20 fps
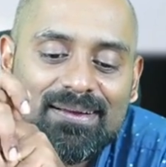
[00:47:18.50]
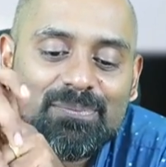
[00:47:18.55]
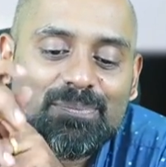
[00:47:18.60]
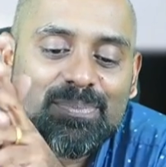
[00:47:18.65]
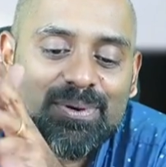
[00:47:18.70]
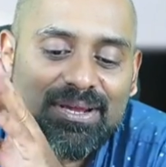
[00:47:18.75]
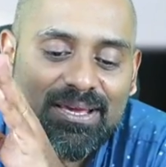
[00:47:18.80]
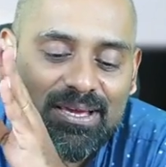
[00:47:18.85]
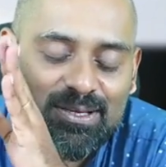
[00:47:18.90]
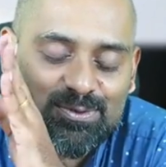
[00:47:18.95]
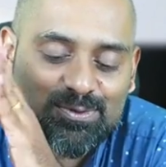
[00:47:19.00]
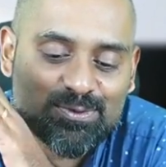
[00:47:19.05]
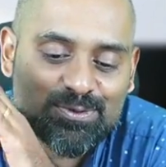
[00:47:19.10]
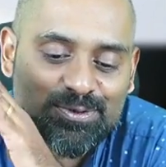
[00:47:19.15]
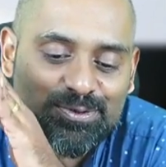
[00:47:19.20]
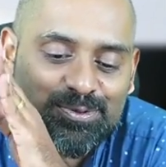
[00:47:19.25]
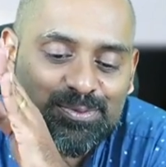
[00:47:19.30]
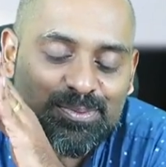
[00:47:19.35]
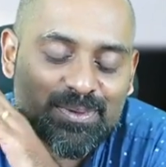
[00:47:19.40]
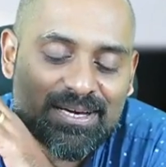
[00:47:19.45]
Priya Sunil
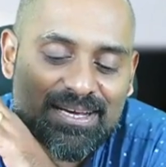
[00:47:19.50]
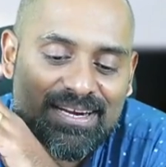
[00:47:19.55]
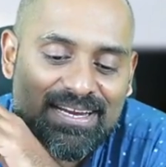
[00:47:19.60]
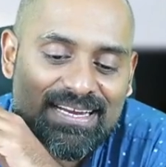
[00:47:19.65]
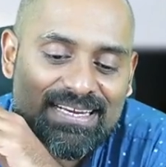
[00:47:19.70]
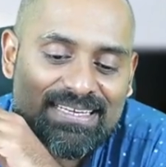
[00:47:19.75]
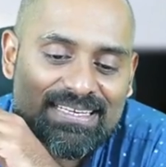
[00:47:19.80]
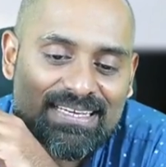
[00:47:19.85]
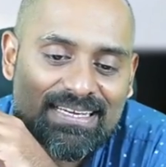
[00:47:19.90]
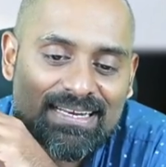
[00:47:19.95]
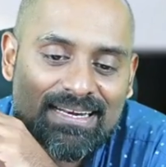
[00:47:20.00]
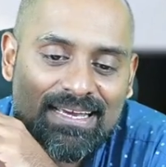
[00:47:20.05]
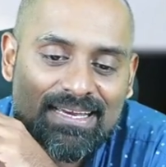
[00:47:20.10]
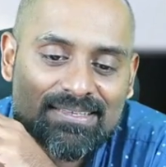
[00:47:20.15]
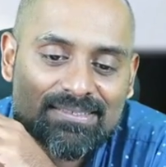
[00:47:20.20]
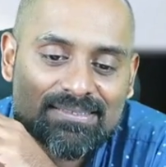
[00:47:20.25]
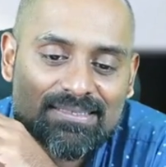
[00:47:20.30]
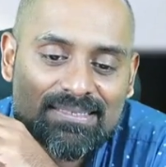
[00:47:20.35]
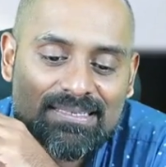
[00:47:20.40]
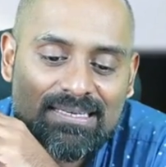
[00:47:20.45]
Kumar, 18.
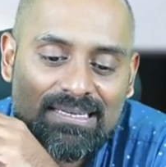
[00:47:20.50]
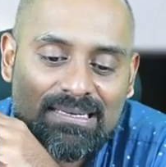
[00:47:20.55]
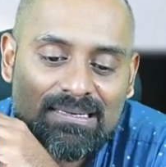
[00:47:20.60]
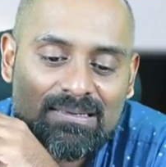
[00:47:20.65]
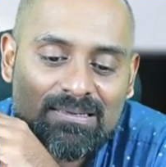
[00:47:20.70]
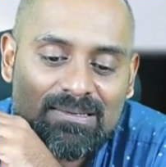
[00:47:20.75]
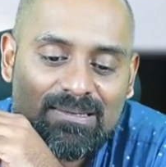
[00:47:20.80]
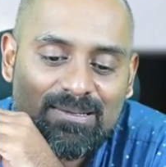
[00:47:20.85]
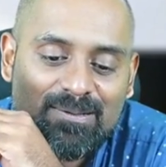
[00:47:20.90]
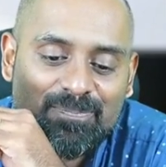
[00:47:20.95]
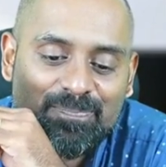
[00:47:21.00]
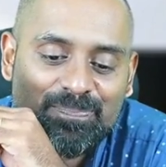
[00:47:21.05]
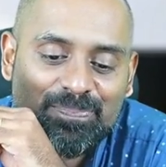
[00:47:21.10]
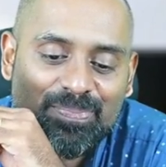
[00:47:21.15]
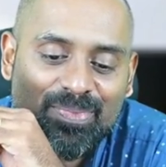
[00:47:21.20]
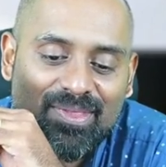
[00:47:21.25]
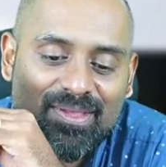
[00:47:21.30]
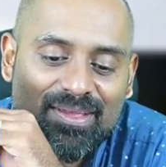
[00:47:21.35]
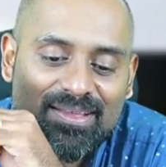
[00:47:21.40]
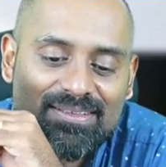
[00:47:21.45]
Excellent.
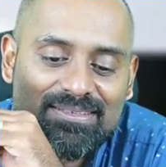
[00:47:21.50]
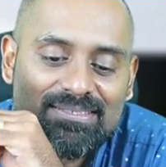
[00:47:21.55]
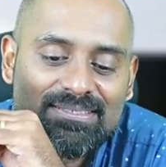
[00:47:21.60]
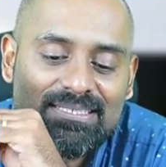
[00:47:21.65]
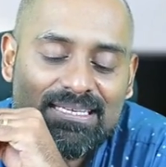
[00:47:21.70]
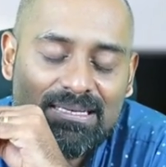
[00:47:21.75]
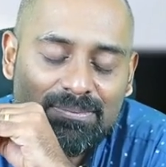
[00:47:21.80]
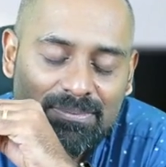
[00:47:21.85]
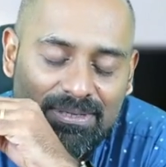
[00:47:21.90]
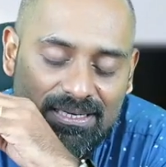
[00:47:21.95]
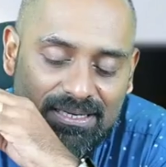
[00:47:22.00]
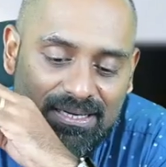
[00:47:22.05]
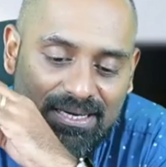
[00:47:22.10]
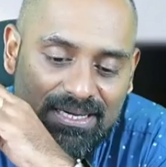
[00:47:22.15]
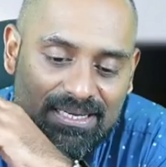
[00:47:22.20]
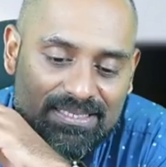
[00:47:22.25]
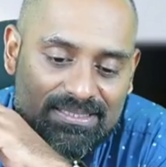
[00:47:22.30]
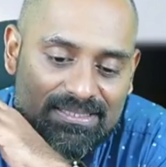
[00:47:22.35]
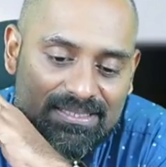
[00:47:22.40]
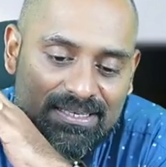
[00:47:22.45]
Jean Maria,
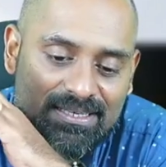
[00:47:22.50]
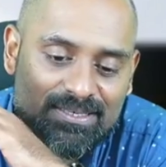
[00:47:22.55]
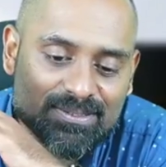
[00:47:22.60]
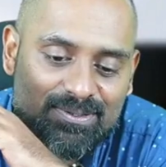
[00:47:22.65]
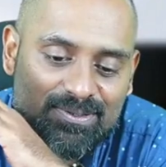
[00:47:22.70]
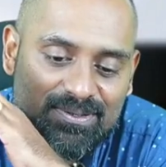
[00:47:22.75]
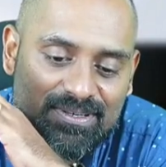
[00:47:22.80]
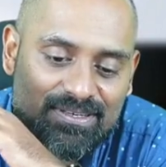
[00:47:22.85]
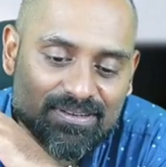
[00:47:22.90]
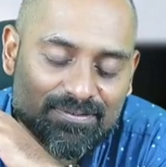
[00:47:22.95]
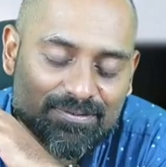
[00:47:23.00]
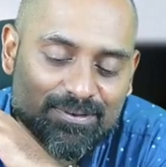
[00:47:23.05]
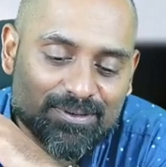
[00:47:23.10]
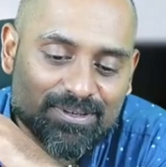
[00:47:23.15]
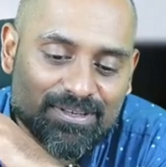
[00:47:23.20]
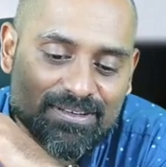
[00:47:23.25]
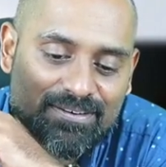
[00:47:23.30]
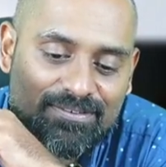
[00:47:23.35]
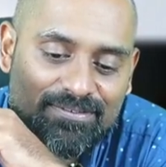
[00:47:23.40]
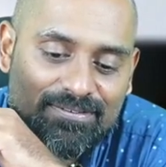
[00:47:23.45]
18. Good enough, good
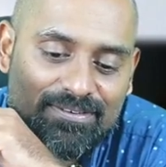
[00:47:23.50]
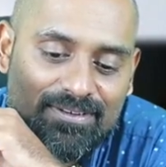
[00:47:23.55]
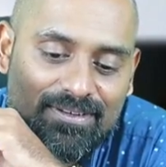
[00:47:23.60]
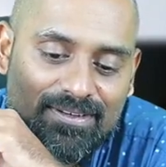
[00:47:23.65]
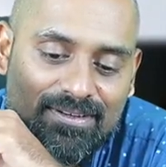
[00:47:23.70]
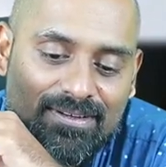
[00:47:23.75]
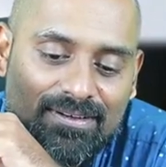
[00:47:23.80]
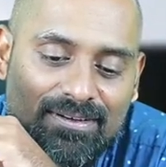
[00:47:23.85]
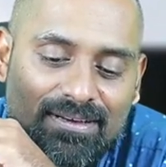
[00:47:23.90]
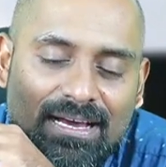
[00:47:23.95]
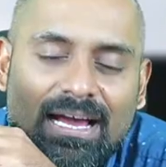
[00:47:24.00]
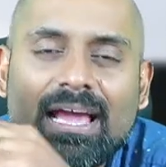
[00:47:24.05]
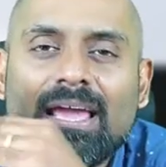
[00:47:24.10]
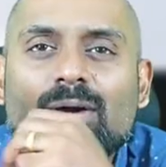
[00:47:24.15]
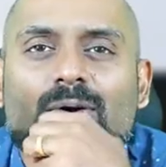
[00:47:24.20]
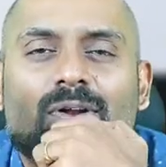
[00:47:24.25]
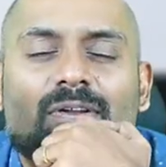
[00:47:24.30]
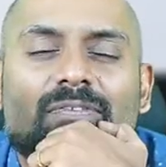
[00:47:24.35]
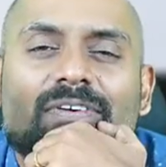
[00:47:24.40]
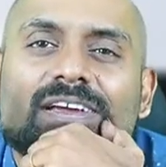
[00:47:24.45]
enough. I
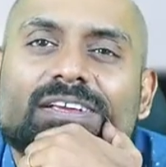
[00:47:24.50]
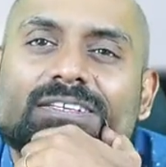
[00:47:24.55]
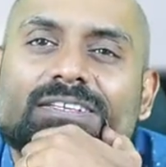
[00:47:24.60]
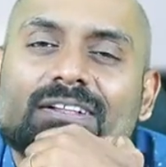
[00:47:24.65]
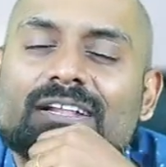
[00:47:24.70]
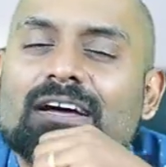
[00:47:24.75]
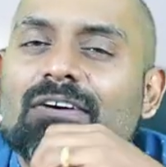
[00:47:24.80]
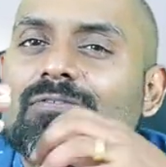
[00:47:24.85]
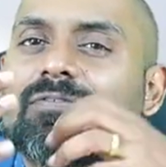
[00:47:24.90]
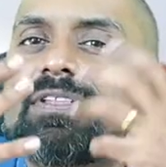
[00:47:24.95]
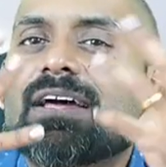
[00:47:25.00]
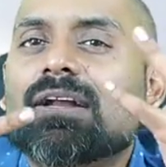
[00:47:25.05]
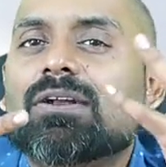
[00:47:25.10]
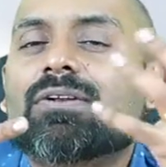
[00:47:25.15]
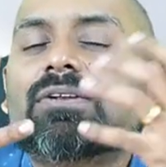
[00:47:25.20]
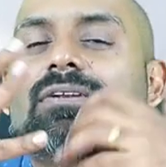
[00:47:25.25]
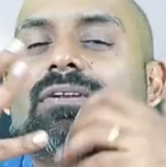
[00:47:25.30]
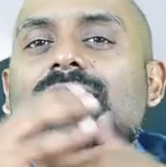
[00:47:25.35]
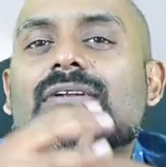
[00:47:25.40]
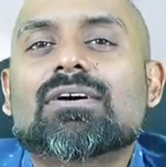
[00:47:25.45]
always love that,
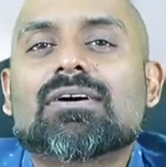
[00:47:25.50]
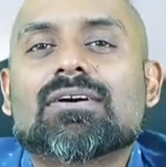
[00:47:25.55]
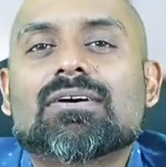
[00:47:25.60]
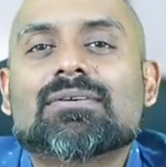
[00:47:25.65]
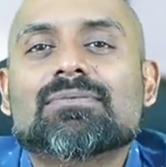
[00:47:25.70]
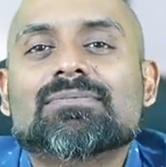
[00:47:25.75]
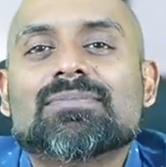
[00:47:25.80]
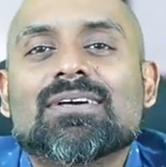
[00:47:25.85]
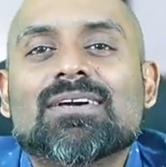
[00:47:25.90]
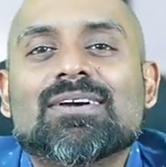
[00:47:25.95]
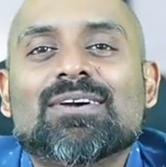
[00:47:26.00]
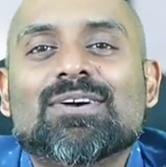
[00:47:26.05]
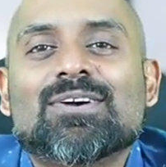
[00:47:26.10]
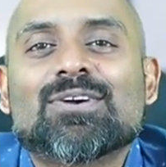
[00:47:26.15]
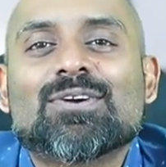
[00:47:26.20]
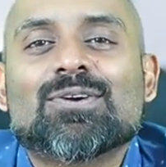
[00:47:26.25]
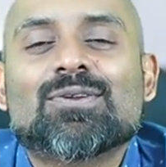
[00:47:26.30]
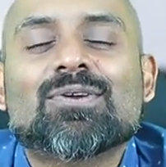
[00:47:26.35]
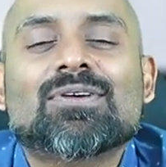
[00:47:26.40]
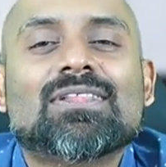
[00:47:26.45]

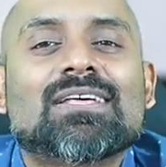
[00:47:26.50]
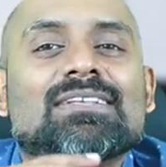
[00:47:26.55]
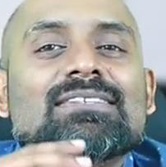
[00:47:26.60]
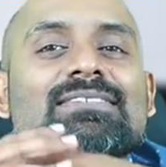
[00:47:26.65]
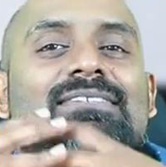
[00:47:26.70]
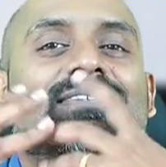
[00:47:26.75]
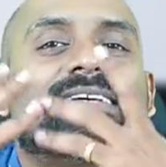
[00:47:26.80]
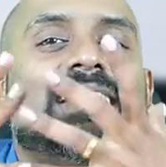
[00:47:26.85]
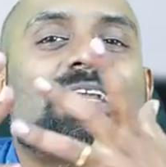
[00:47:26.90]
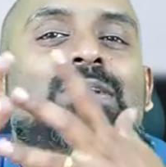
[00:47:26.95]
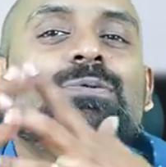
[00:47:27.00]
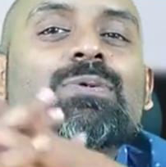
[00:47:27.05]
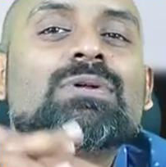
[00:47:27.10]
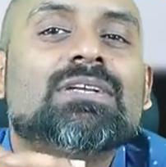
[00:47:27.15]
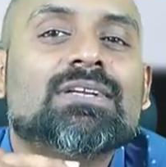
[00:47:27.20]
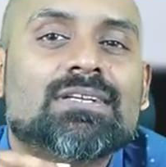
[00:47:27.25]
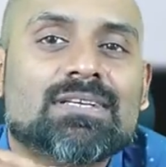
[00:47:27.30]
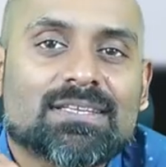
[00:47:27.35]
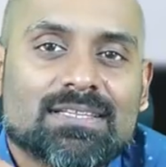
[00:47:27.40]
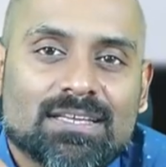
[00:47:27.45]
you know, that
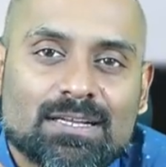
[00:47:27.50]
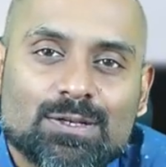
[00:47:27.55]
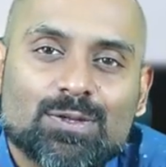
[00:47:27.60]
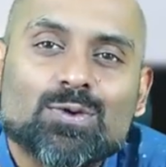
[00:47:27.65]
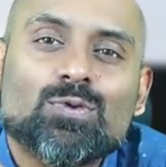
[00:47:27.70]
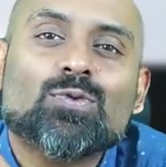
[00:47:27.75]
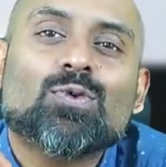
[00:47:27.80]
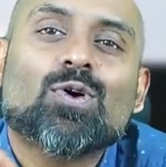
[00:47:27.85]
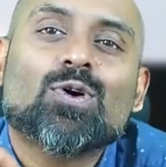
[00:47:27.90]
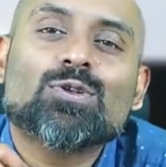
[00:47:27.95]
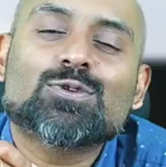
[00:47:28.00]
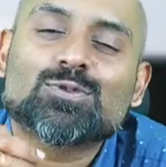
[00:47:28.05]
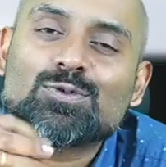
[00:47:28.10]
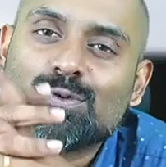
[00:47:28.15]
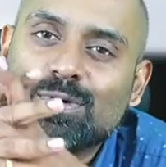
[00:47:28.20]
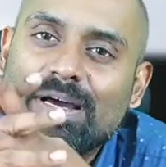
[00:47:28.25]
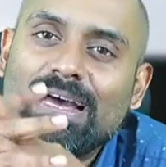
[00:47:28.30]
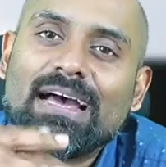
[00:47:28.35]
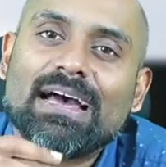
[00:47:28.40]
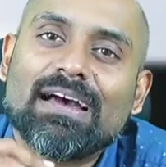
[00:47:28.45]
genuinity that you also
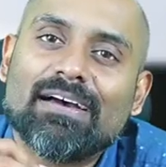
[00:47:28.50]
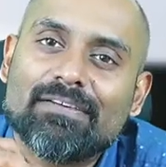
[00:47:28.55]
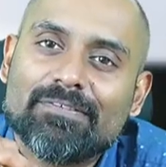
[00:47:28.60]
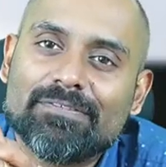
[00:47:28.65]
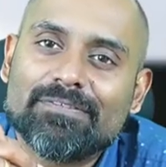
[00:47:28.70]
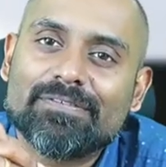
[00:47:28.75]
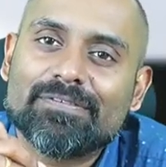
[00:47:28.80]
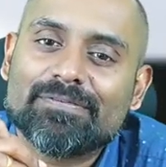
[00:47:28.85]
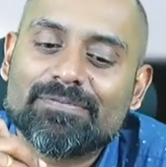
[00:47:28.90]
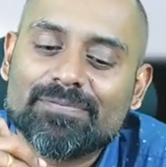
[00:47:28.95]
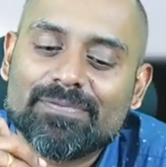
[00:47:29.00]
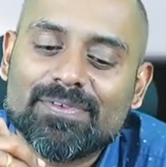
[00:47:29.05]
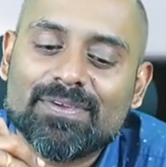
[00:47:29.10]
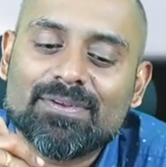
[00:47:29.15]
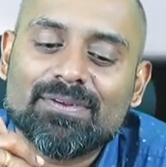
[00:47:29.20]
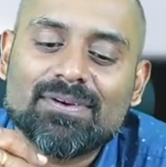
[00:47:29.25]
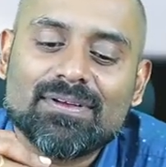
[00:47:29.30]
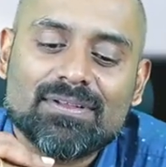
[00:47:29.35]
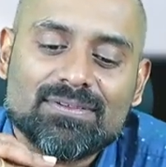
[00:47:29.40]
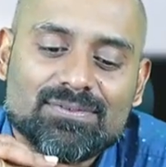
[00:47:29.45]
have, you
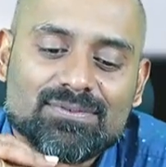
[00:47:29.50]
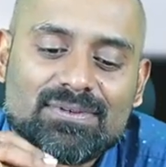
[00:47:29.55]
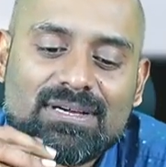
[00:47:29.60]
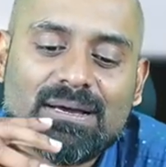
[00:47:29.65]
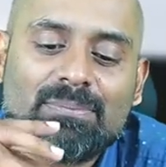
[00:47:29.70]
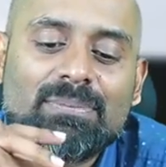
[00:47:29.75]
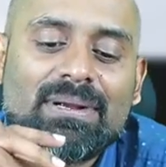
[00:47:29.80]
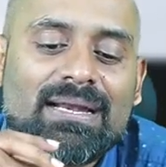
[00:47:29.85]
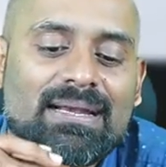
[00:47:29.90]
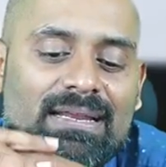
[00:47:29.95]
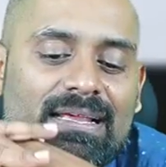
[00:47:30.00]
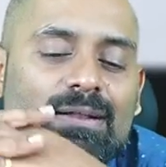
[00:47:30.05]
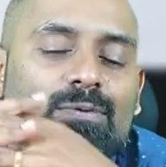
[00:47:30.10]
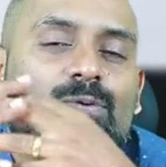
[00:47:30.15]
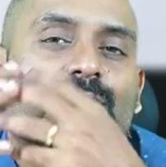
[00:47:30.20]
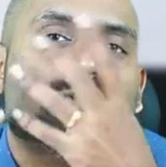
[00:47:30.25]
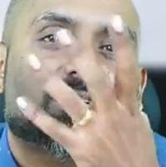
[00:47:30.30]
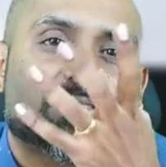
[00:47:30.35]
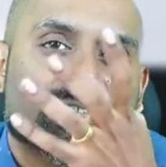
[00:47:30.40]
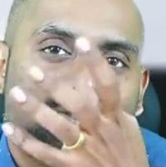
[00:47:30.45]
know, to come and tell
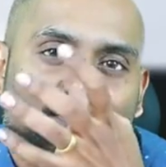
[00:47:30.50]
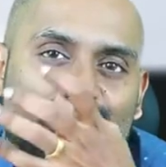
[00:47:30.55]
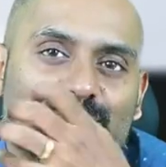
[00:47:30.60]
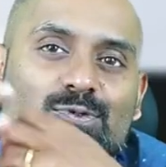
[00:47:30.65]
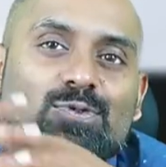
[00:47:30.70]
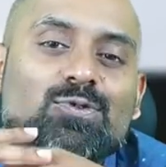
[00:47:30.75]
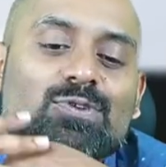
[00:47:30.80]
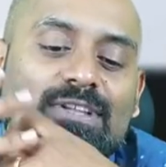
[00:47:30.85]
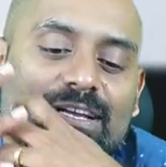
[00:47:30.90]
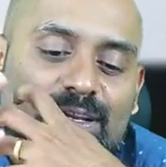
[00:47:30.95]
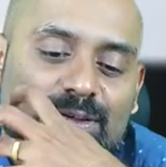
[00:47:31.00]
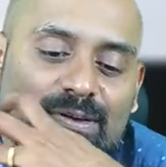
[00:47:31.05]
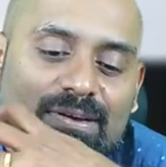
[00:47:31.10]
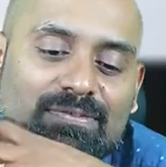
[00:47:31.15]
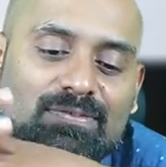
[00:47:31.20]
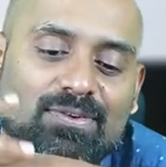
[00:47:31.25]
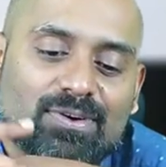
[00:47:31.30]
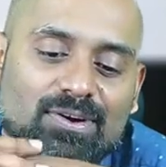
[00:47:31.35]
what is the score that you have.